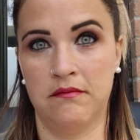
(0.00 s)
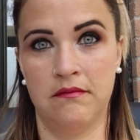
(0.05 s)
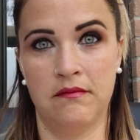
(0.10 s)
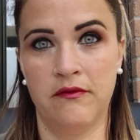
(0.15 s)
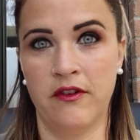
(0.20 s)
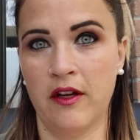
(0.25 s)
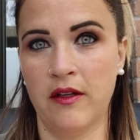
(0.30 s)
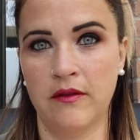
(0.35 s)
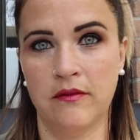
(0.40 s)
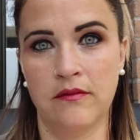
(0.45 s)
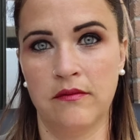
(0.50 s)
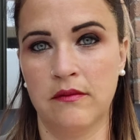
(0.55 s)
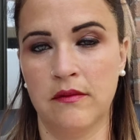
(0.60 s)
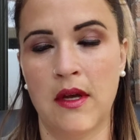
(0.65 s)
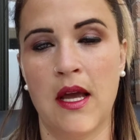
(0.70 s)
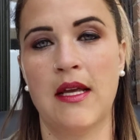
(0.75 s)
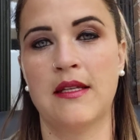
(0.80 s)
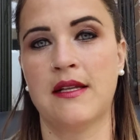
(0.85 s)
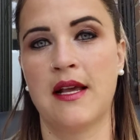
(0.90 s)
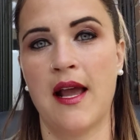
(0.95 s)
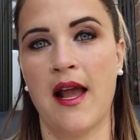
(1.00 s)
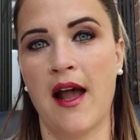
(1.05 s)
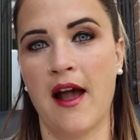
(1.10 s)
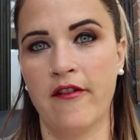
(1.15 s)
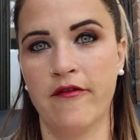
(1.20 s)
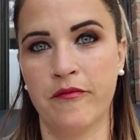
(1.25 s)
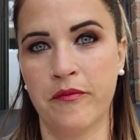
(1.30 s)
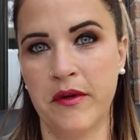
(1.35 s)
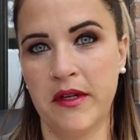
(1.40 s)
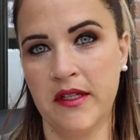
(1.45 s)
felt as I
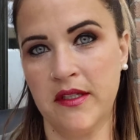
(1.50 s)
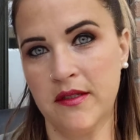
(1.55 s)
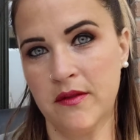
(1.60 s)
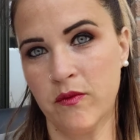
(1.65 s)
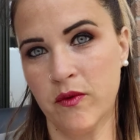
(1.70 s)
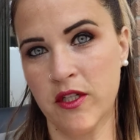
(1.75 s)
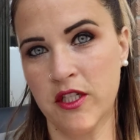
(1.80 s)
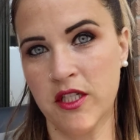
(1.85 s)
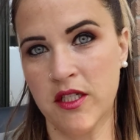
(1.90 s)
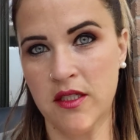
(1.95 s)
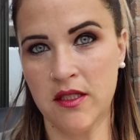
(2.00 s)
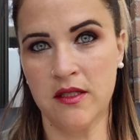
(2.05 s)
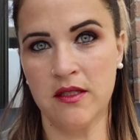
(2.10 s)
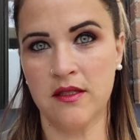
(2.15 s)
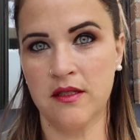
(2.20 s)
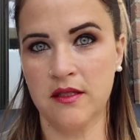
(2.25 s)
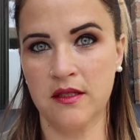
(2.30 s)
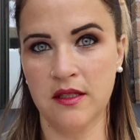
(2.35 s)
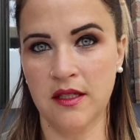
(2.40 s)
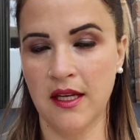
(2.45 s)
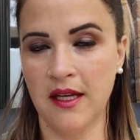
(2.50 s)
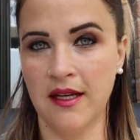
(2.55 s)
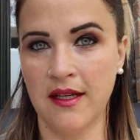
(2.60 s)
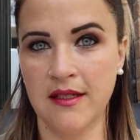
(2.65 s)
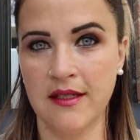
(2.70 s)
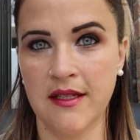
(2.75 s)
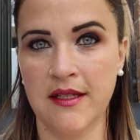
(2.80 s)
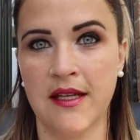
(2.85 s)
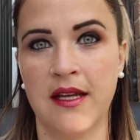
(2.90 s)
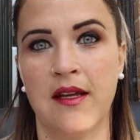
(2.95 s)
have been, which is needing
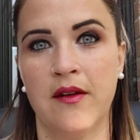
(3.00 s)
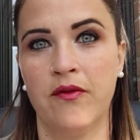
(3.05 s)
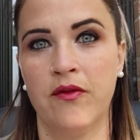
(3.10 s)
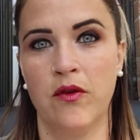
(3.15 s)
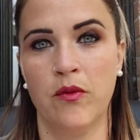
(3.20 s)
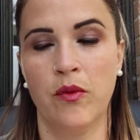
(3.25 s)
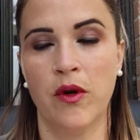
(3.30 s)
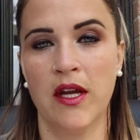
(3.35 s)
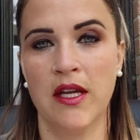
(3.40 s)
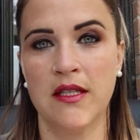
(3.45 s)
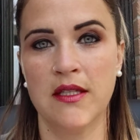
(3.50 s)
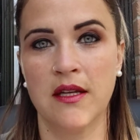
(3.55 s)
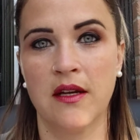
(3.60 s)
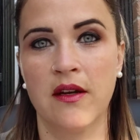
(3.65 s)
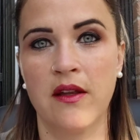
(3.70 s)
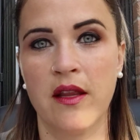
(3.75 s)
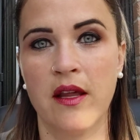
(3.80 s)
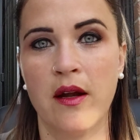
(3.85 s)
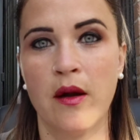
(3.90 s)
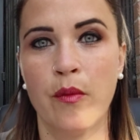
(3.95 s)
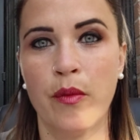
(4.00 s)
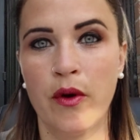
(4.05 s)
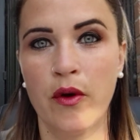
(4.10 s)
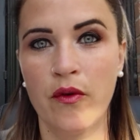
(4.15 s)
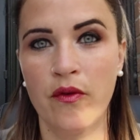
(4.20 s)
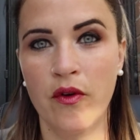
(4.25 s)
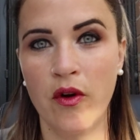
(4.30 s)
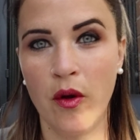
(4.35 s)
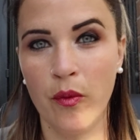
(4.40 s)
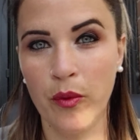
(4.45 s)
to take a few breaks here and there, but
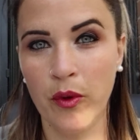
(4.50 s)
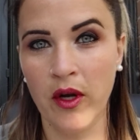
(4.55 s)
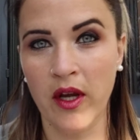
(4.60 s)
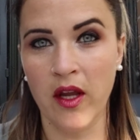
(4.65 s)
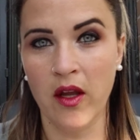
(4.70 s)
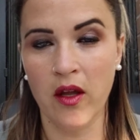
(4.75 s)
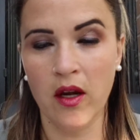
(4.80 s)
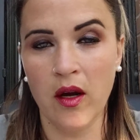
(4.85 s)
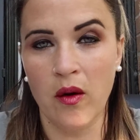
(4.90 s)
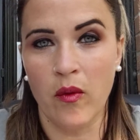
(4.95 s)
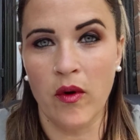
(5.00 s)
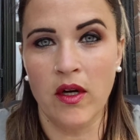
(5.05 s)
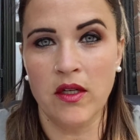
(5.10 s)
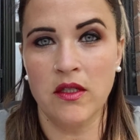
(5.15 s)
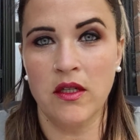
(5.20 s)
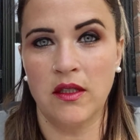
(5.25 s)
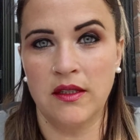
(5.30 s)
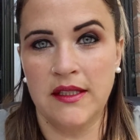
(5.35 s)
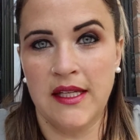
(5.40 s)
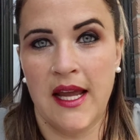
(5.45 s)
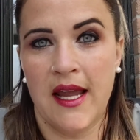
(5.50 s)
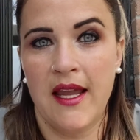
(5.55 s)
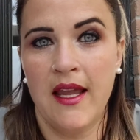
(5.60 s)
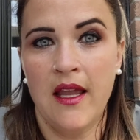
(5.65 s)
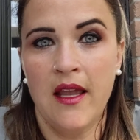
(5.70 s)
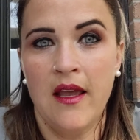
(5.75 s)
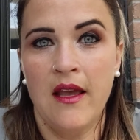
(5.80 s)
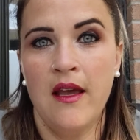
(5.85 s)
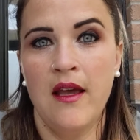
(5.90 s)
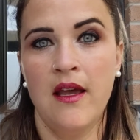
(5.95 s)
overall pretty good. I worked all
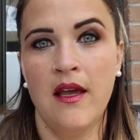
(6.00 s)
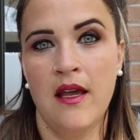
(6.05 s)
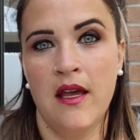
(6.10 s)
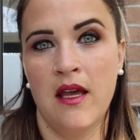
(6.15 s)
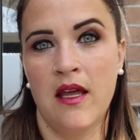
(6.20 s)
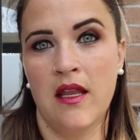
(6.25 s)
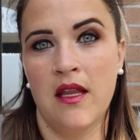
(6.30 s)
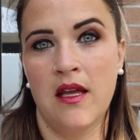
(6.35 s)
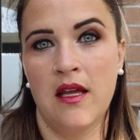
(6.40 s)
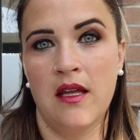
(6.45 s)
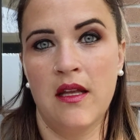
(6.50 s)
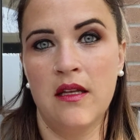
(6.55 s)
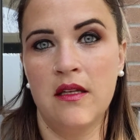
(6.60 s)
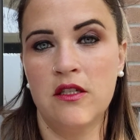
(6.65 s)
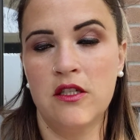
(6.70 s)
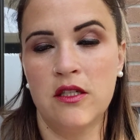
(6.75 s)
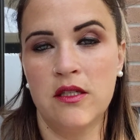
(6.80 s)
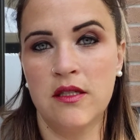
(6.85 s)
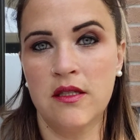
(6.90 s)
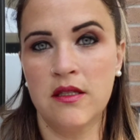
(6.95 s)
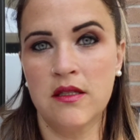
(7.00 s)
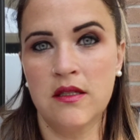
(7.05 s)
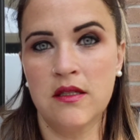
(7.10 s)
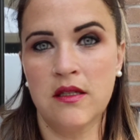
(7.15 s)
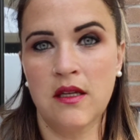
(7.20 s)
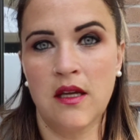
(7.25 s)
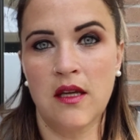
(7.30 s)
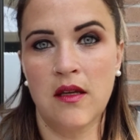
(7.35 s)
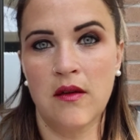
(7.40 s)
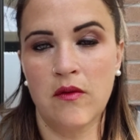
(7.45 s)
day and then just
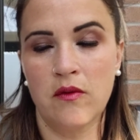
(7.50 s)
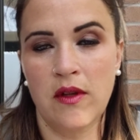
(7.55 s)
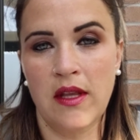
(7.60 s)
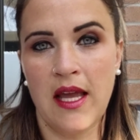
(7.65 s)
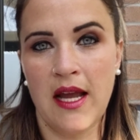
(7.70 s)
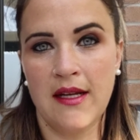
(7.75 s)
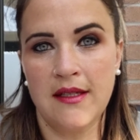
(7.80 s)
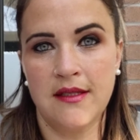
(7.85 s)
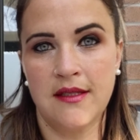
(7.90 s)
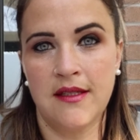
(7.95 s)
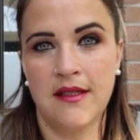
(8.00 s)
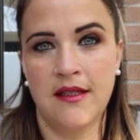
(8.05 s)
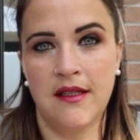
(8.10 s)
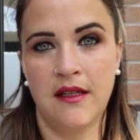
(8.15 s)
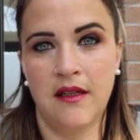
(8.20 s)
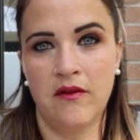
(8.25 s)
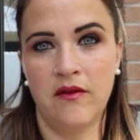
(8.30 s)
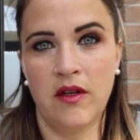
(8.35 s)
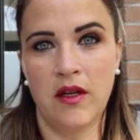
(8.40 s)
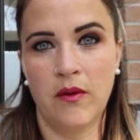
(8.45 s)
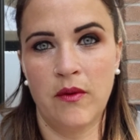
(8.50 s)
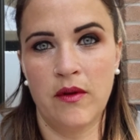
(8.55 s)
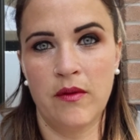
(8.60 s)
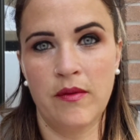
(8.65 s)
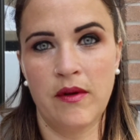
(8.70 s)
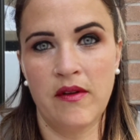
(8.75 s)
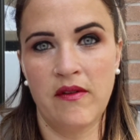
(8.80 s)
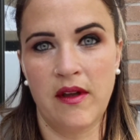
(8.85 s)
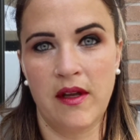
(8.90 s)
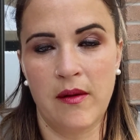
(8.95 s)
relaxed in the evening with
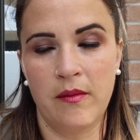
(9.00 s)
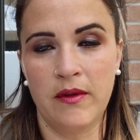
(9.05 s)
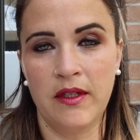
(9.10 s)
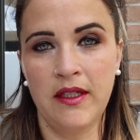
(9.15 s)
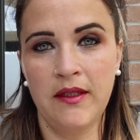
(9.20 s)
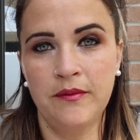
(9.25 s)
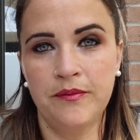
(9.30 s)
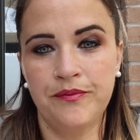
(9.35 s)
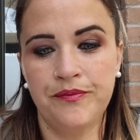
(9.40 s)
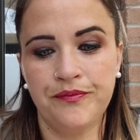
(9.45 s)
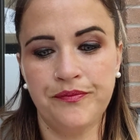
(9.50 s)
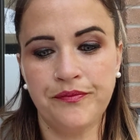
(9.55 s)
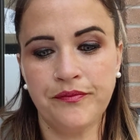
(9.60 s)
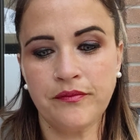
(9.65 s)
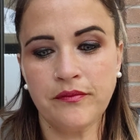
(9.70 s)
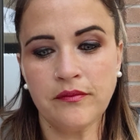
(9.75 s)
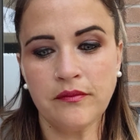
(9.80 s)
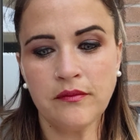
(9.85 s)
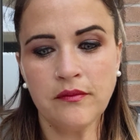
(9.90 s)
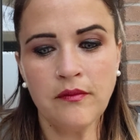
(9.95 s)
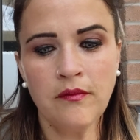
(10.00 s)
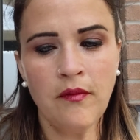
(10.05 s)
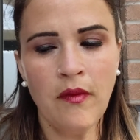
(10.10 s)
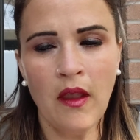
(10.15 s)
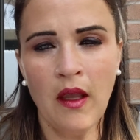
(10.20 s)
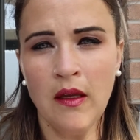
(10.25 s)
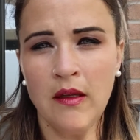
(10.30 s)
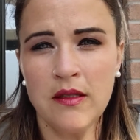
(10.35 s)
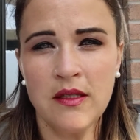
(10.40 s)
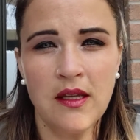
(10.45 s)
my family.
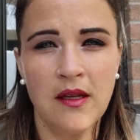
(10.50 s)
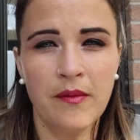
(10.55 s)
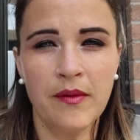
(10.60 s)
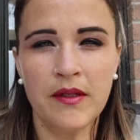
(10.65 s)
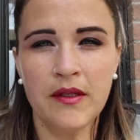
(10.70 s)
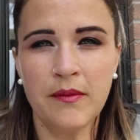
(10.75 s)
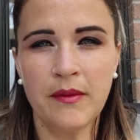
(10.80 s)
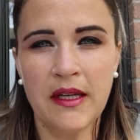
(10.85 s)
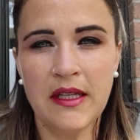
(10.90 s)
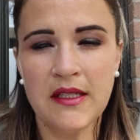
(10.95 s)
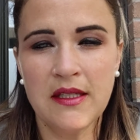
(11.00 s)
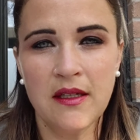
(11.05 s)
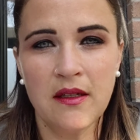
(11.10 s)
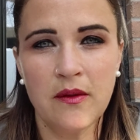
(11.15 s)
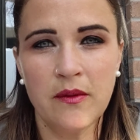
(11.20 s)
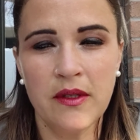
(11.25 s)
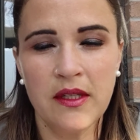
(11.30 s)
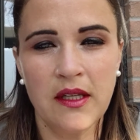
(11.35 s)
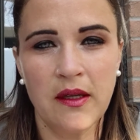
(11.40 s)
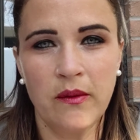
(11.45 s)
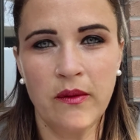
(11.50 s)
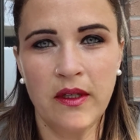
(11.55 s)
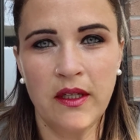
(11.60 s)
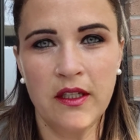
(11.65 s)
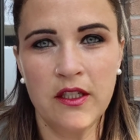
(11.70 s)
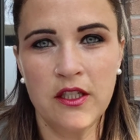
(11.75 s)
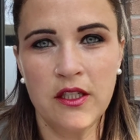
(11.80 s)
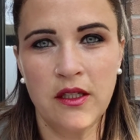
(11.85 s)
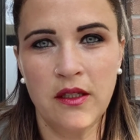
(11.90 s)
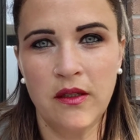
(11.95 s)
I was able to make dinner without an
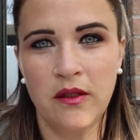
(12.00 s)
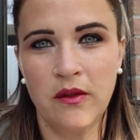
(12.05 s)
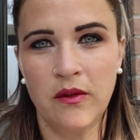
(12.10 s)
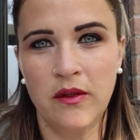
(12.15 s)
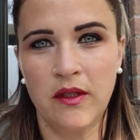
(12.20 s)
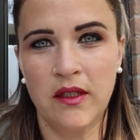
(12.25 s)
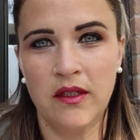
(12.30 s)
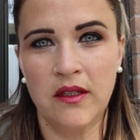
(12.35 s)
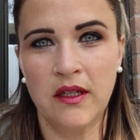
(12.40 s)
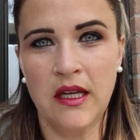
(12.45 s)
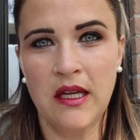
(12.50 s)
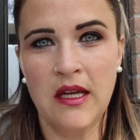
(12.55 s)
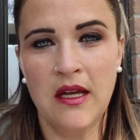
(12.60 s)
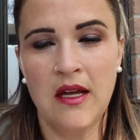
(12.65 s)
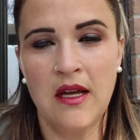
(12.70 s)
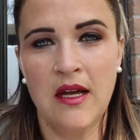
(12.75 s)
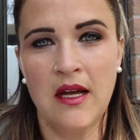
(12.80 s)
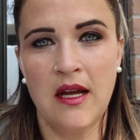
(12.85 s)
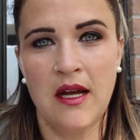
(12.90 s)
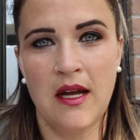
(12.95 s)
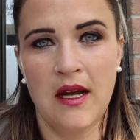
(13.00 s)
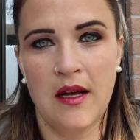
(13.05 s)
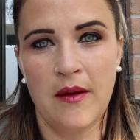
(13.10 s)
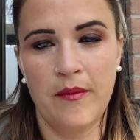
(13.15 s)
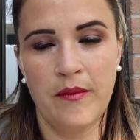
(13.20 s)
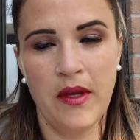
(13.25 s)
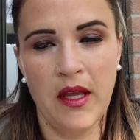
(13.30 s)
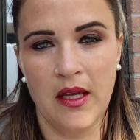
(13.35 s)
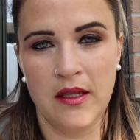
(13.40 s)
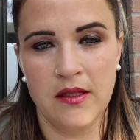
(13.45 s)
issue,
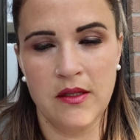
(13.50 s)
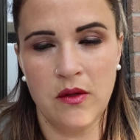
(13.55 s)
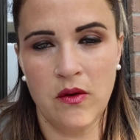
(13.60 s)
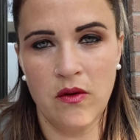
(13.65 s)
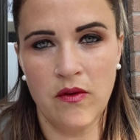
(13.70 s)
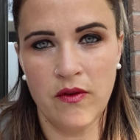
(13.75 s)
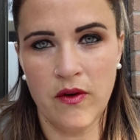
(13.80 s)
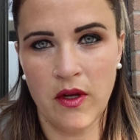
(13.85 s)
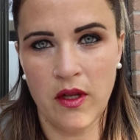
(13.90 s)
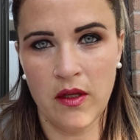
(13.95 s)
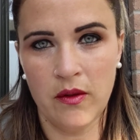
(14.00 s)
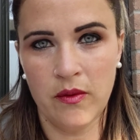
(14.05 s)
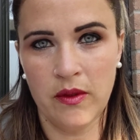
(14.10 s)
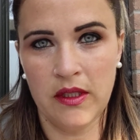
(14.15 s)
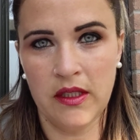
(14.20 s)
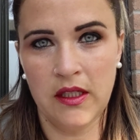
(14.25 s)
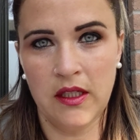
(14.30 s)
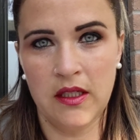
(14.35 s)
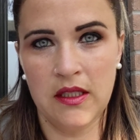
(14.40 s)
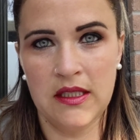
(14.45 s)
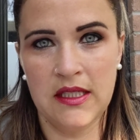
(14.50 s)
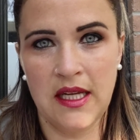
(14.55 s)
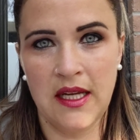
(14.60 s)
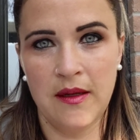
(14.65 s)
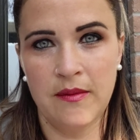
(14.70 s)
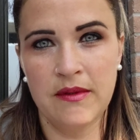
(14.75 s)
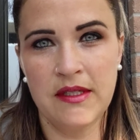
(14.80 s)
and so overall a really good day.